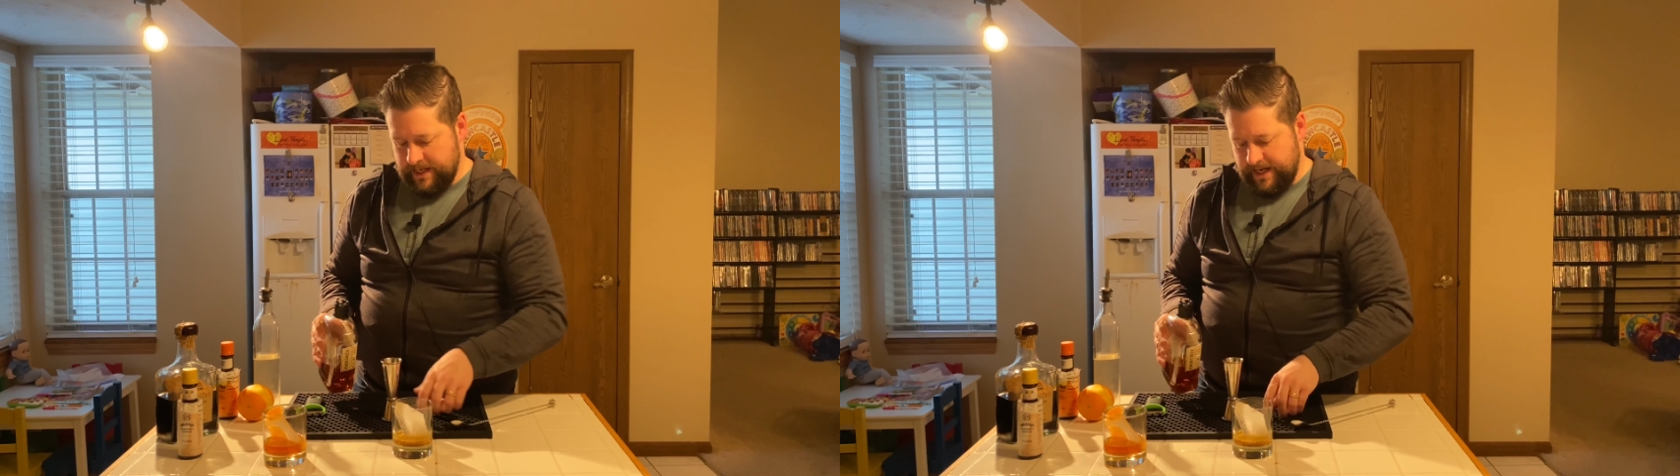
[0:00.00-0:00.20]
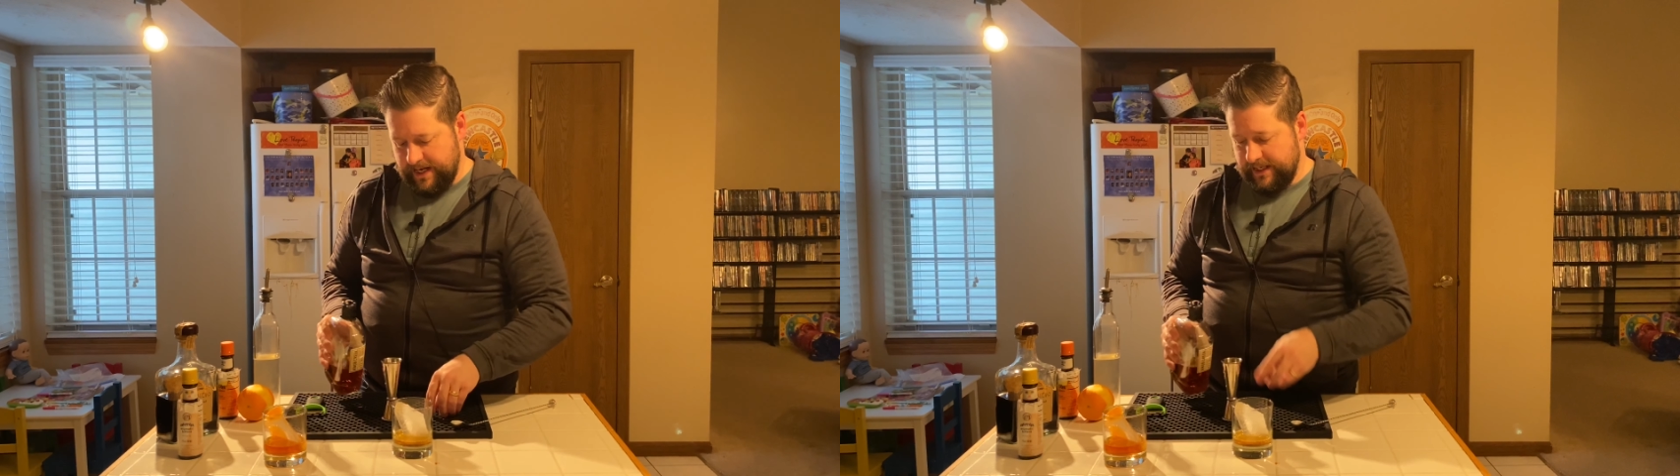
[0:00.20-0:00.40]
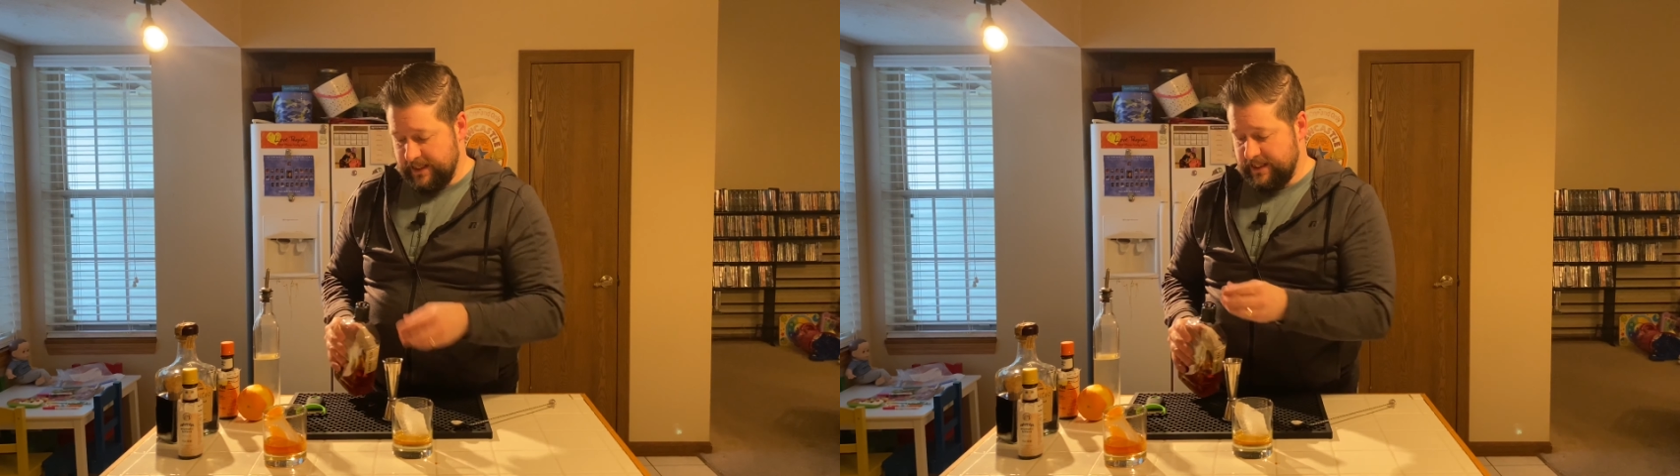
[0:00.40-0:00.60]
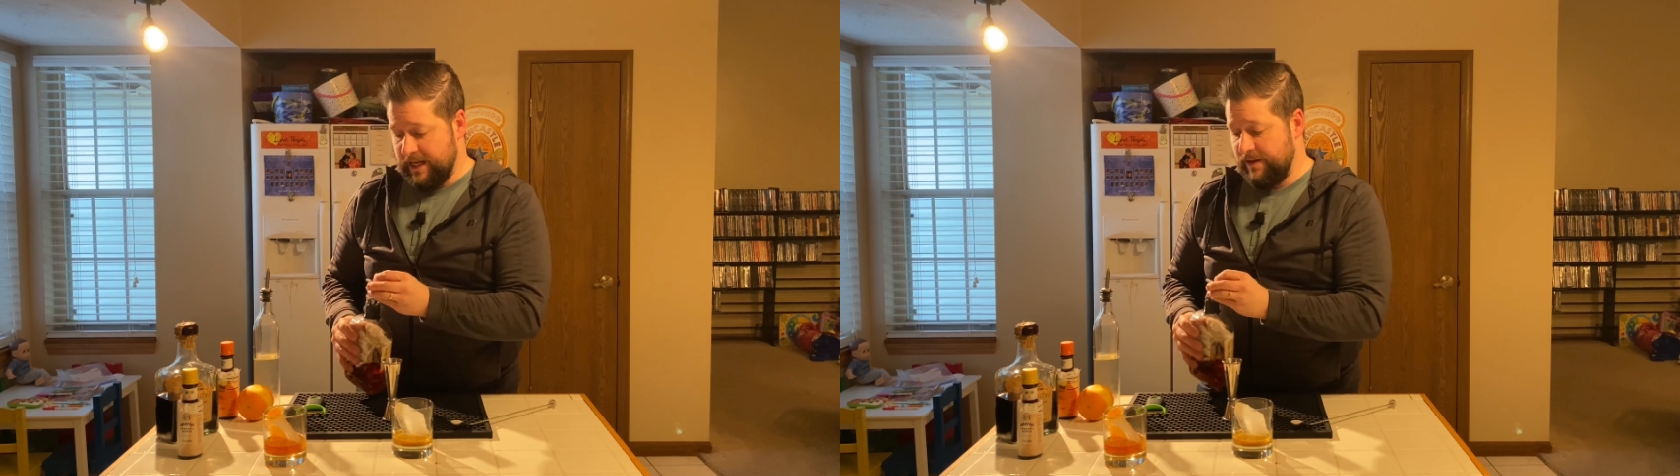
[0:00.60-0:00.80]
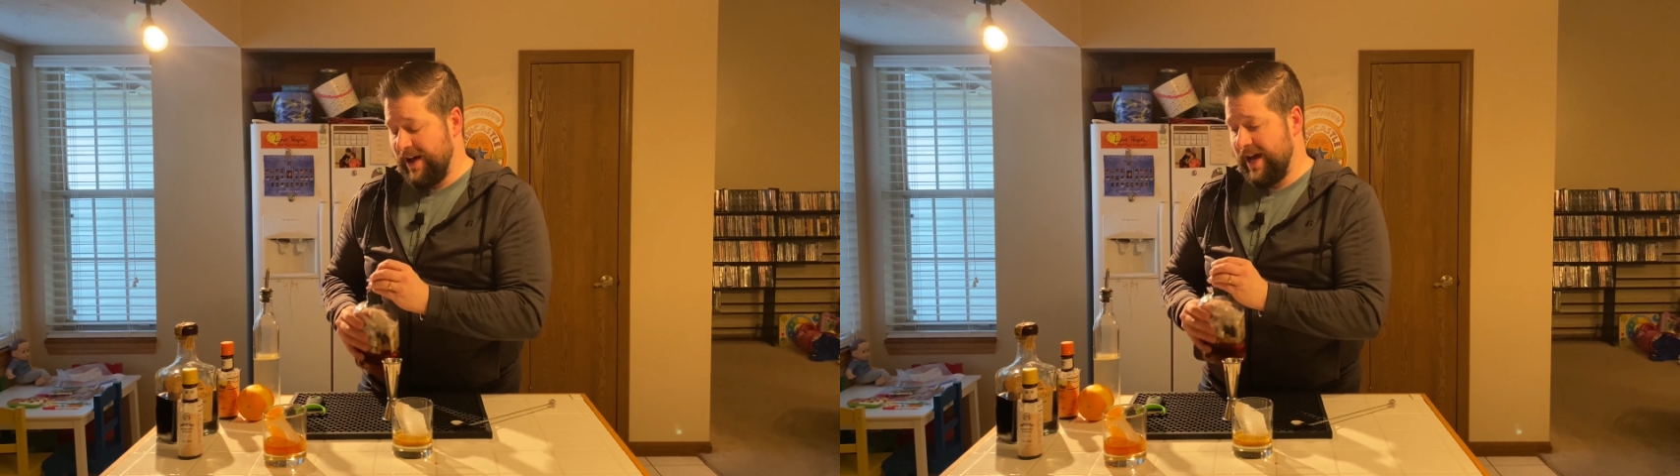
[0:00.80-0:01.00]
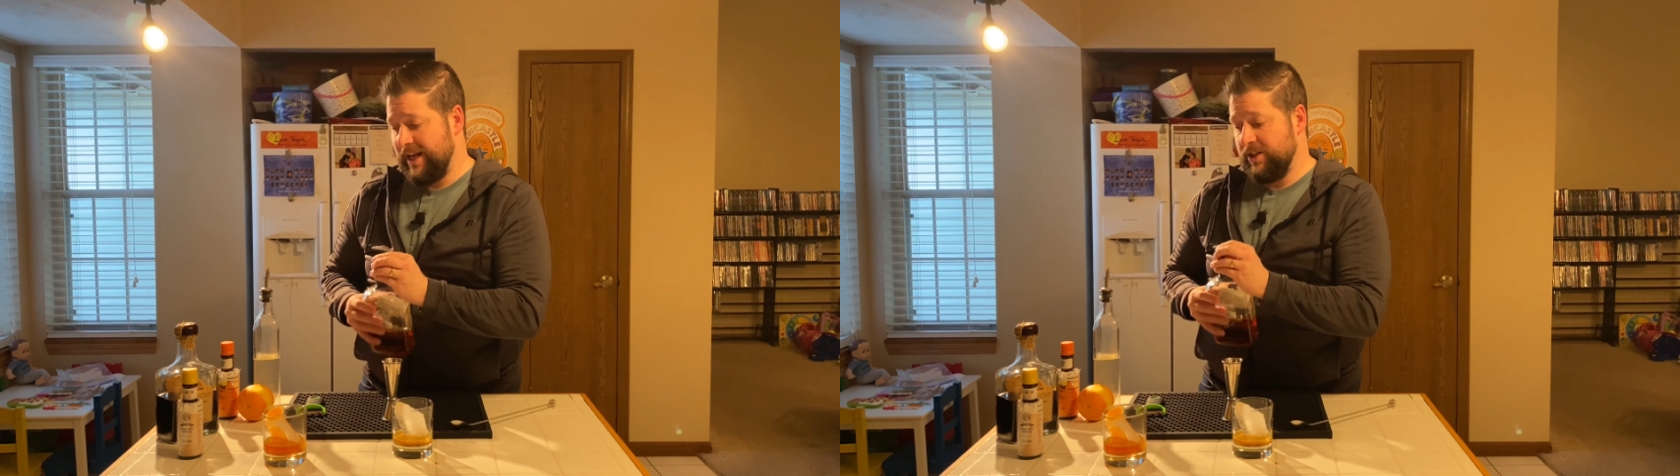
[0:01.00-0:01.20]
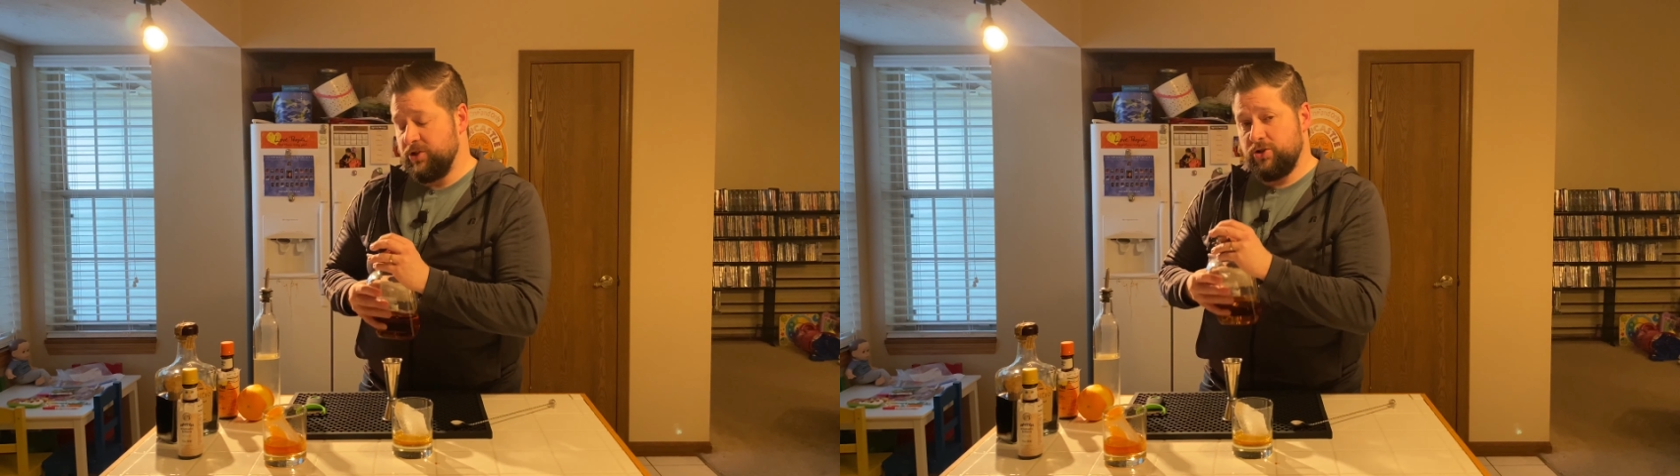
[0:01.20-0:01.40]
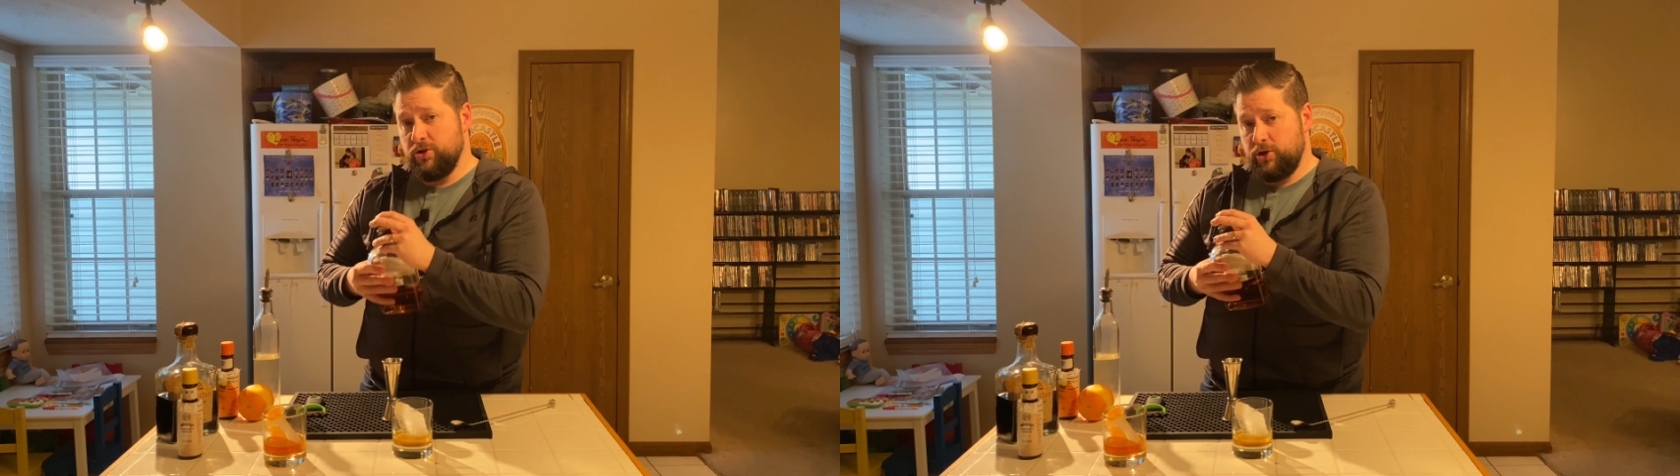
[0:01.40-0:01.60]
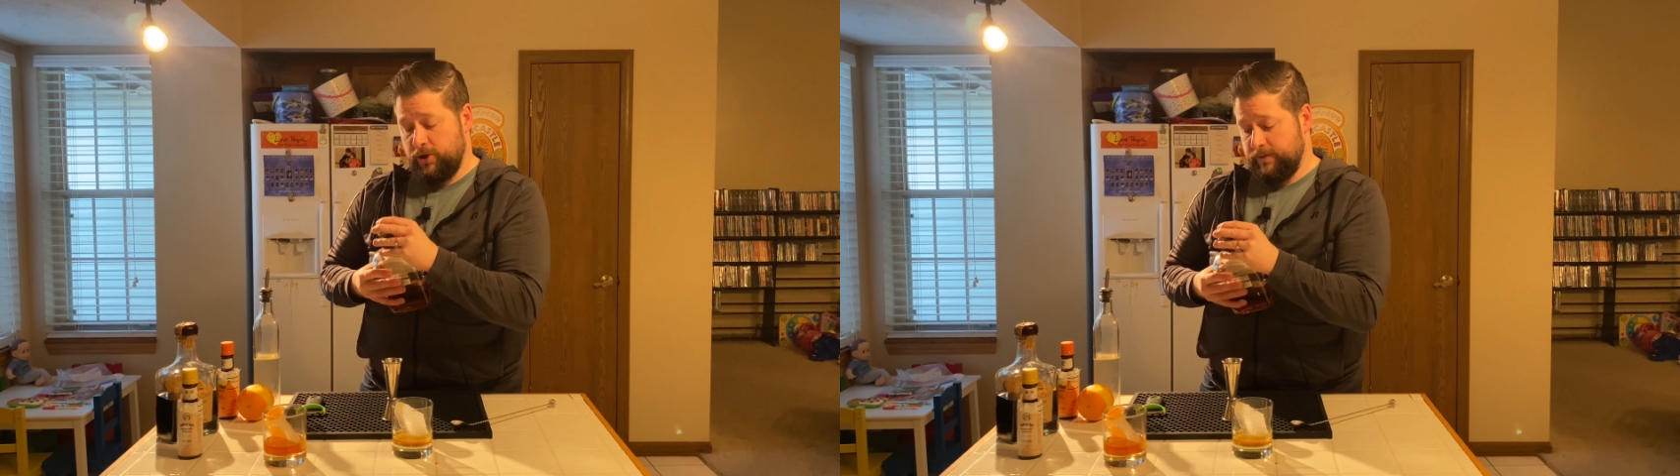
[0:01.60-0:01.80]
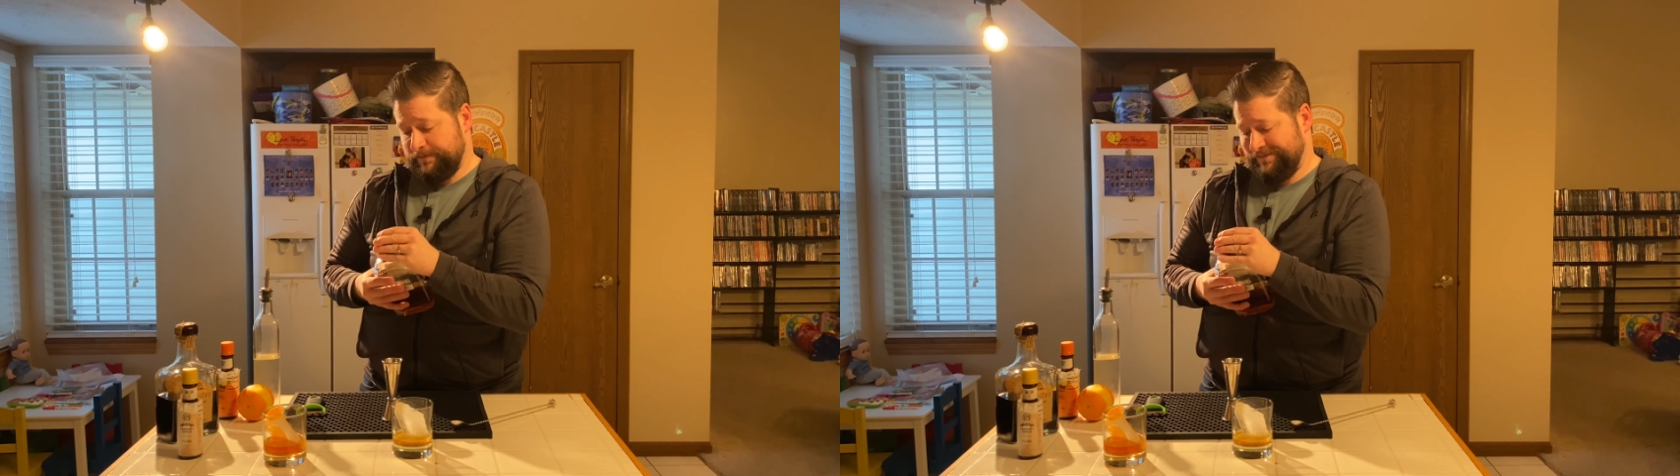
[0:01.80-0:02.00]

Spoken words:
And instead of adding the sugar,